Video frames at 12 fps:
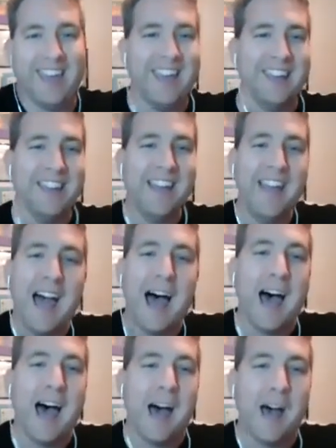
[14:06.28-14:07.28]
and
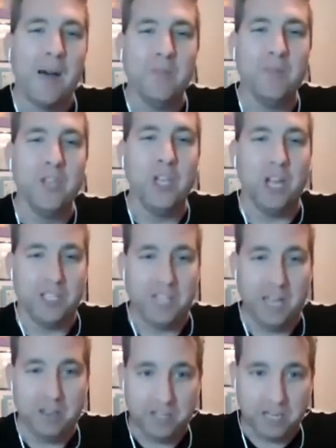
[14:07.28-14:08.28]
um, you got to
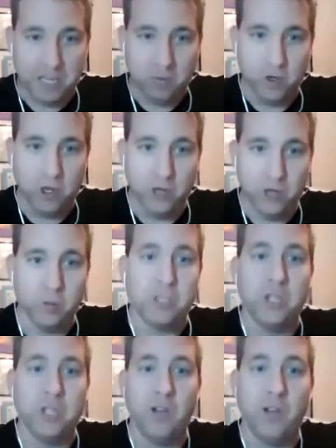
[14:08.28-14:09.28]
say the keyword, which
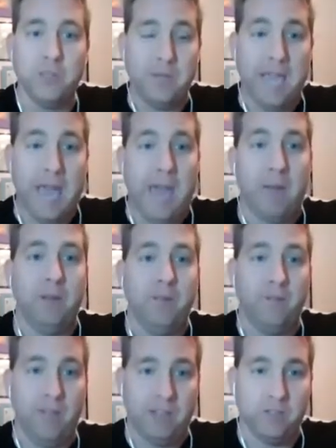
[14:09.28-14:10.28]
is going to be happy
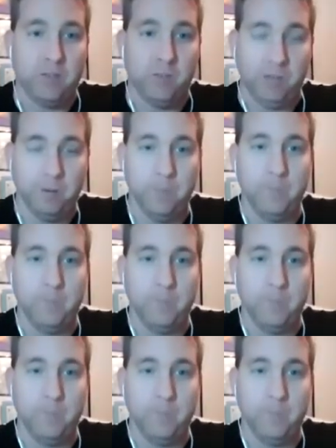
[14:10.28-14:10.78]
phantoming.